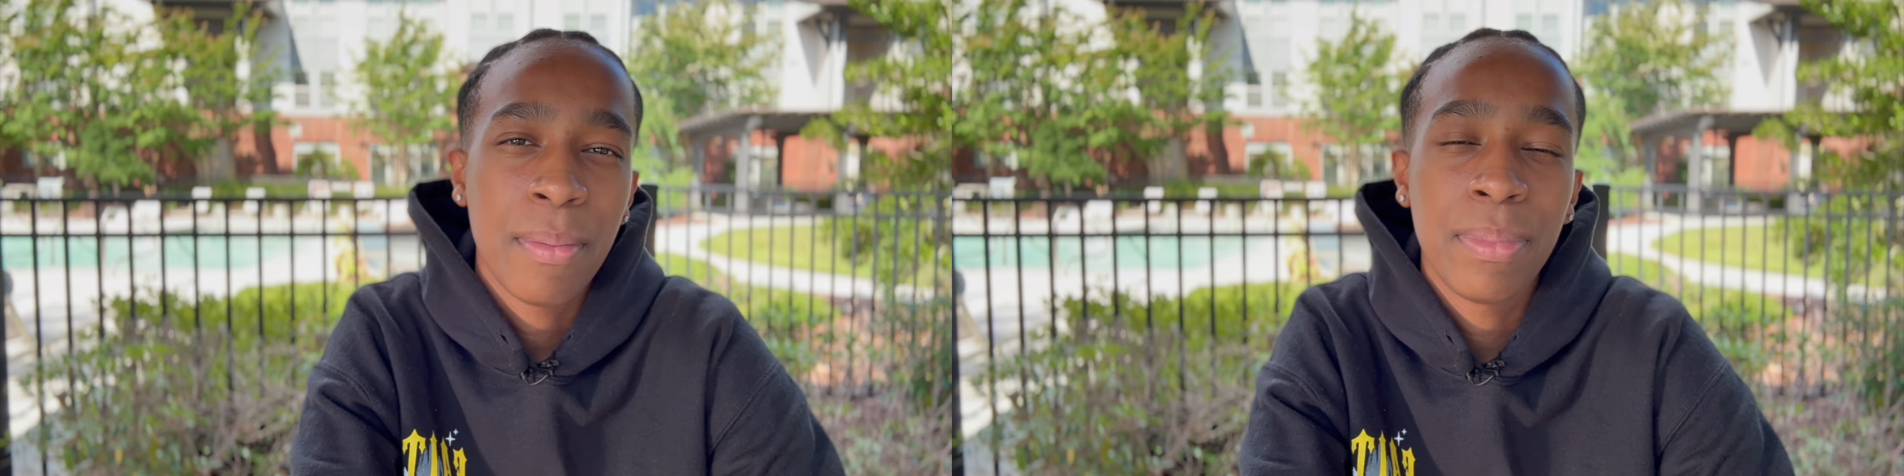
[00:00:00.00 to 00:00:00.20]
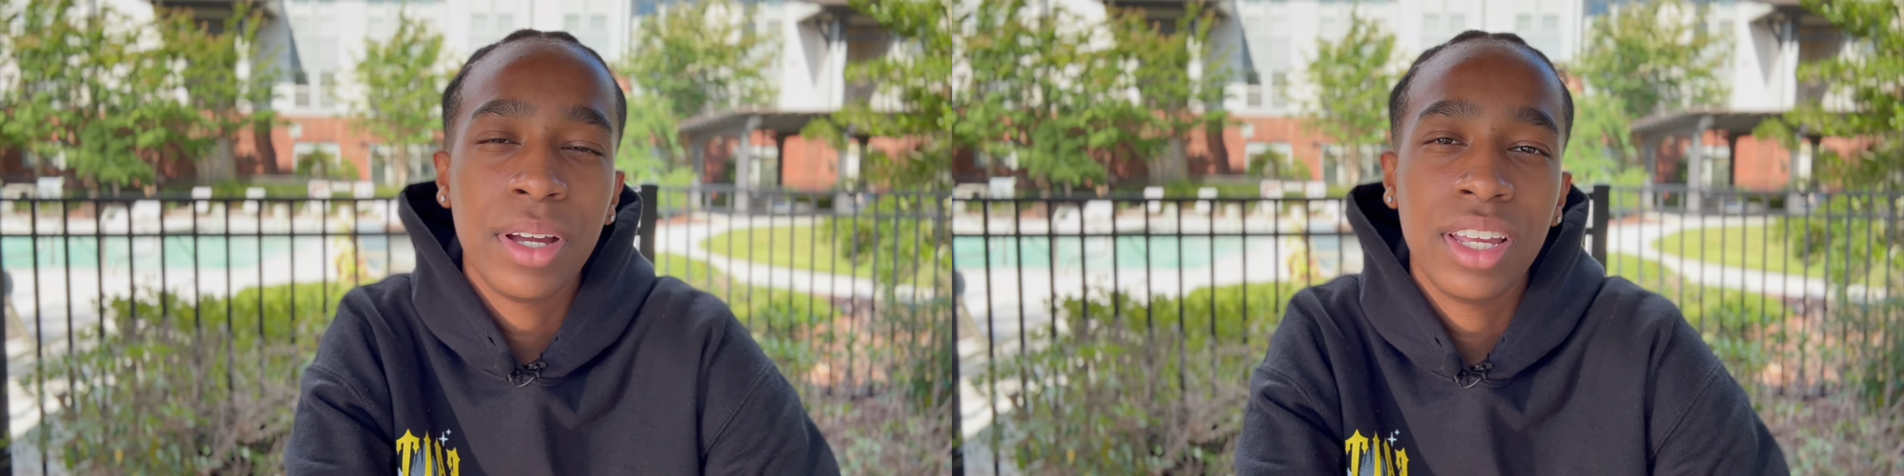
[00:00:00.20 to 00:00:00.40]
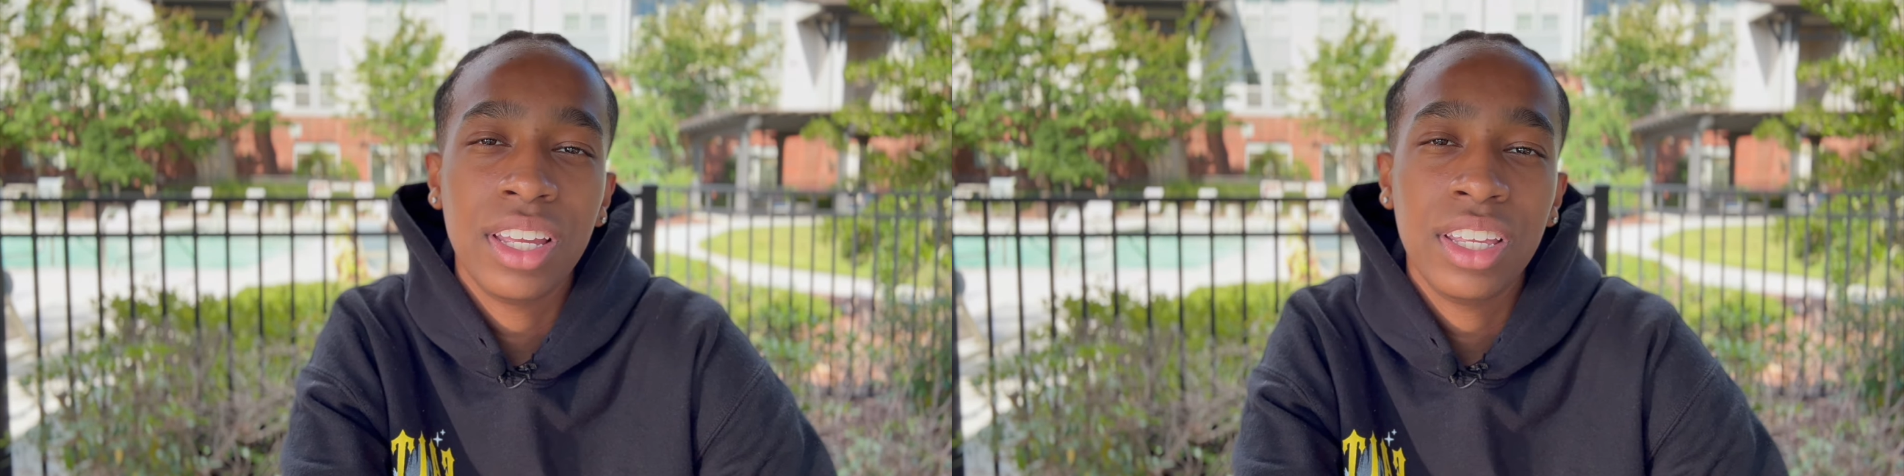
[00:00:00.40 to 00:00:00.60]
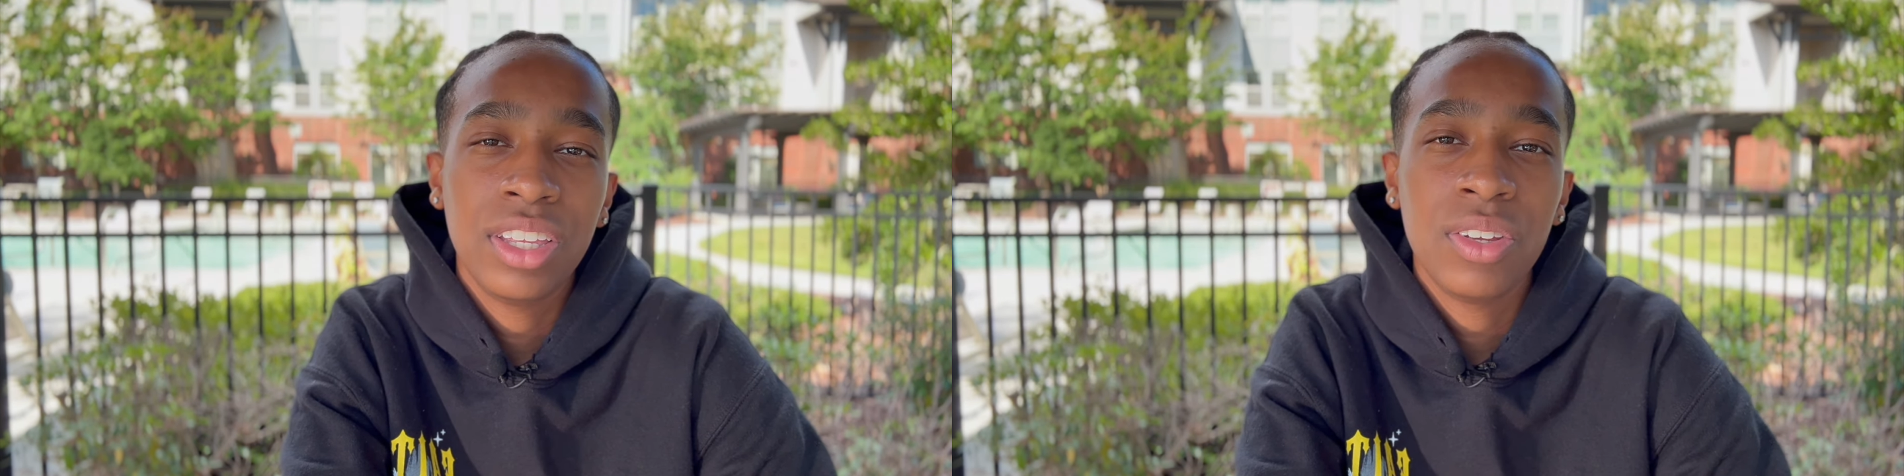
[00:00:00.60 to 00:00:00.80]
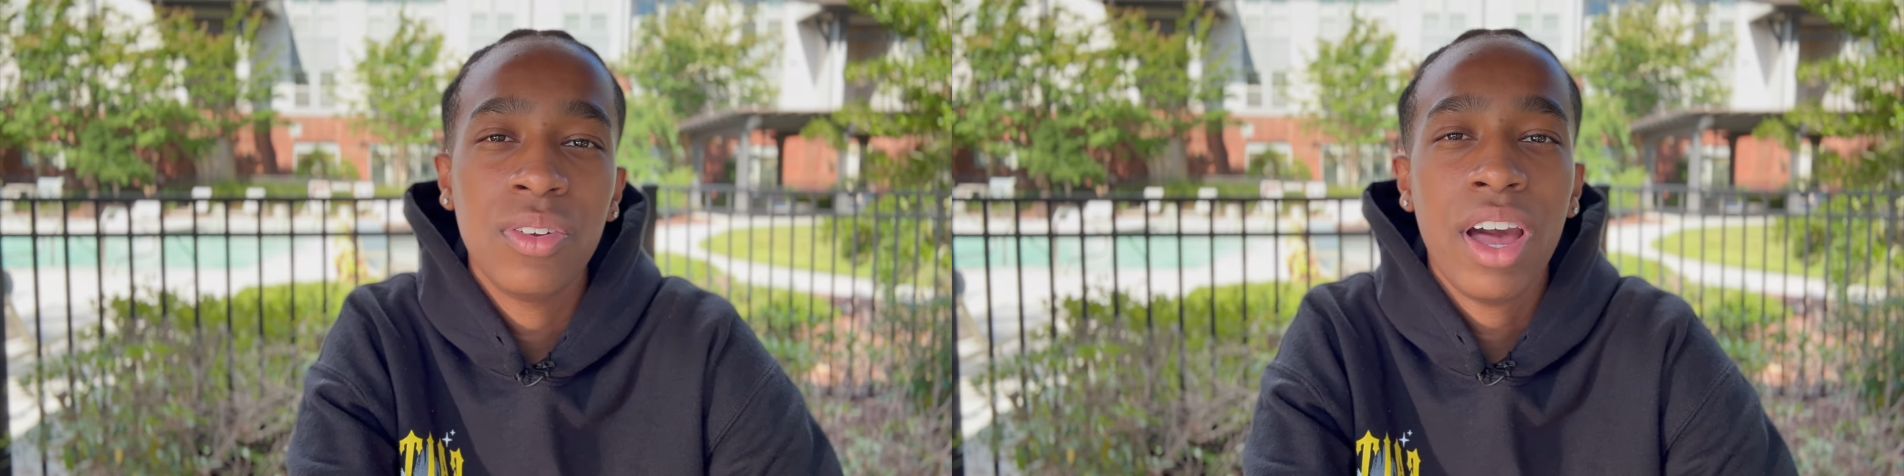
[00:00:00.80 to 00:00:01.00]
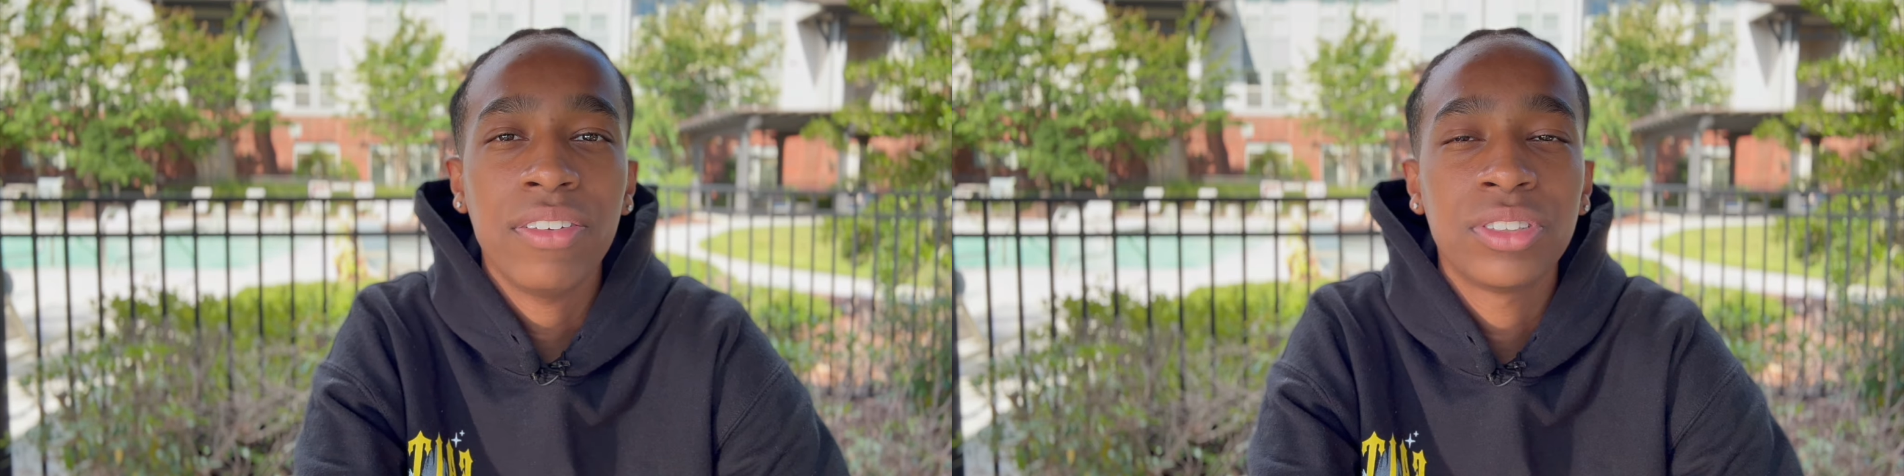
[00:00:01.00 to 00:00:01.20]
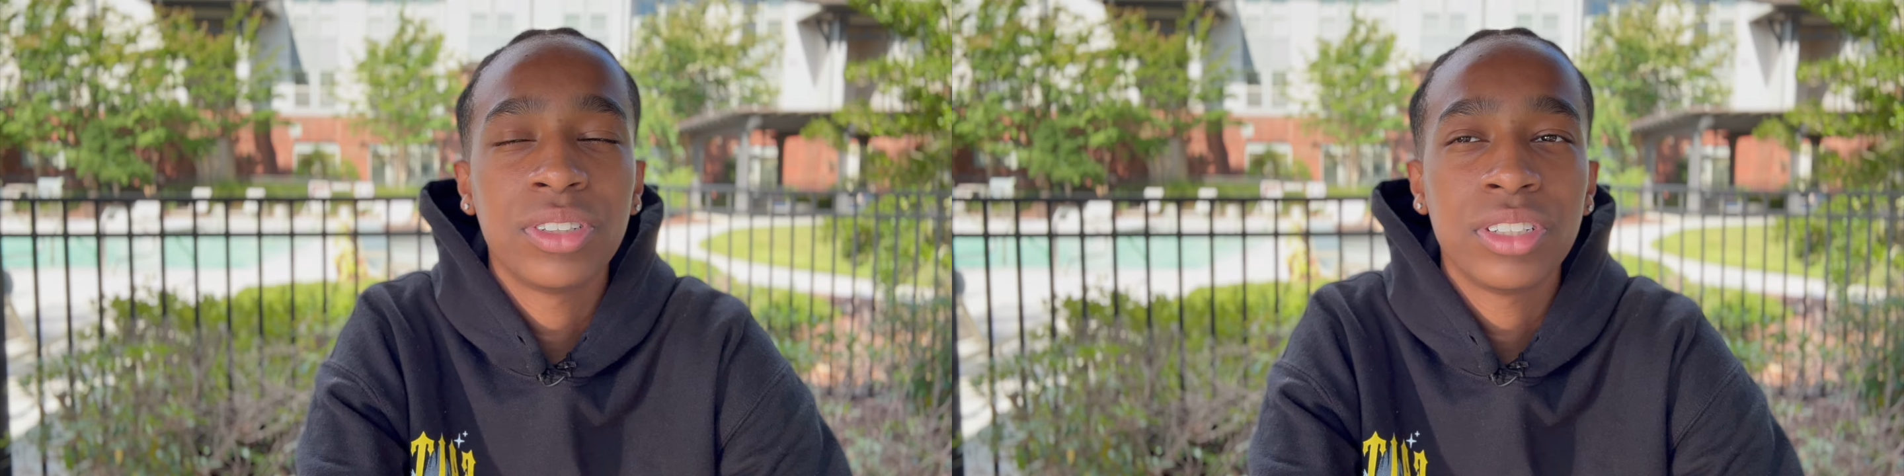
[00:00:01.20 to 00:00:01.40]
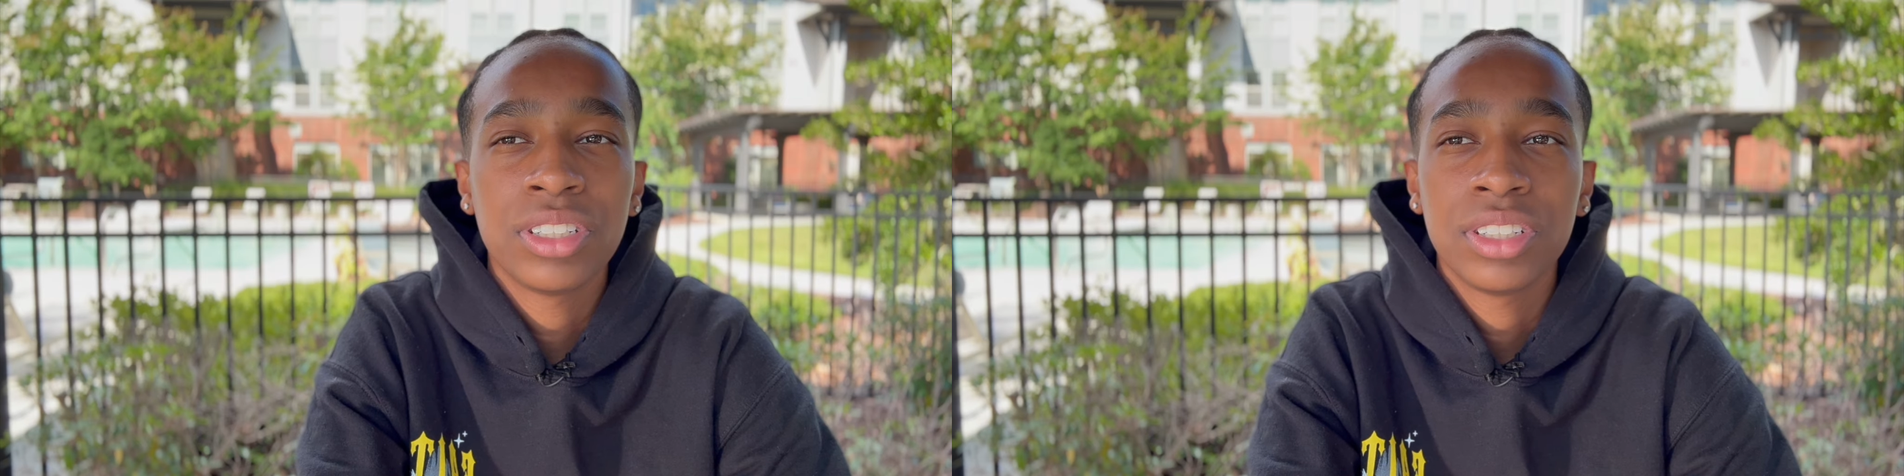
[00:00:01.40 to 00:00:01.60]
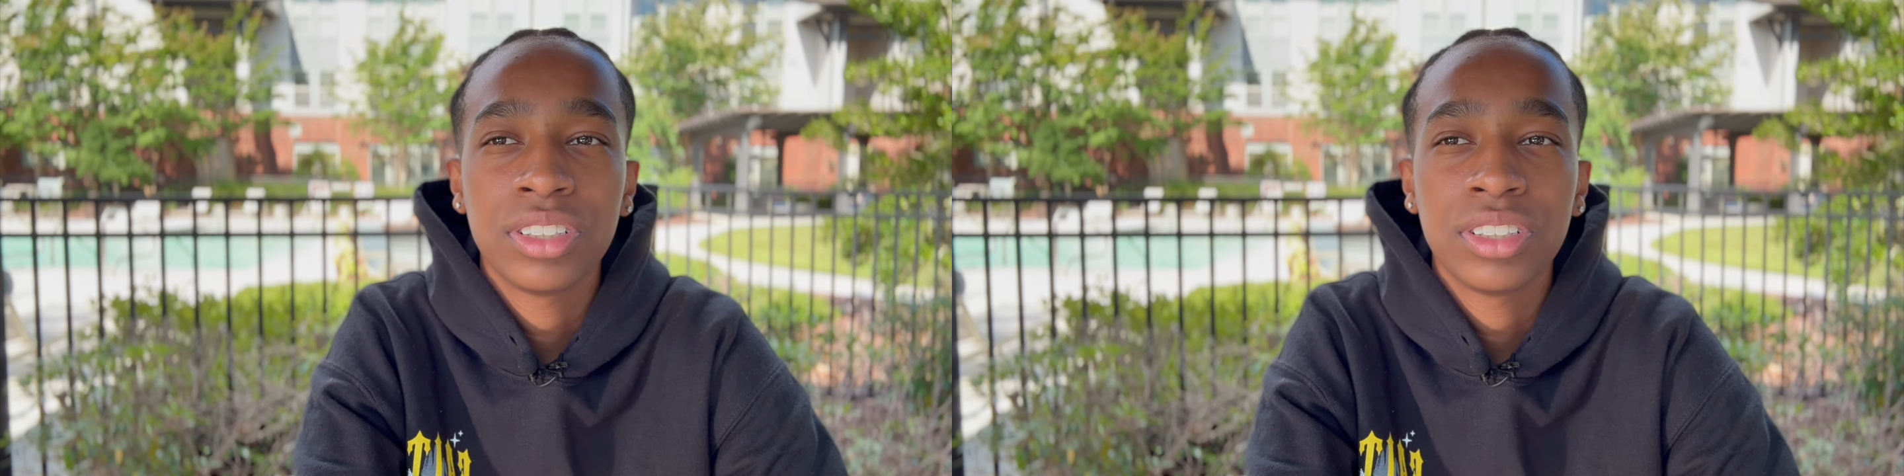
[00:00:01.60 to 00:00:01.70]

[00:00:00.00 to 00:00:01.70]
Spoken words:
but you have to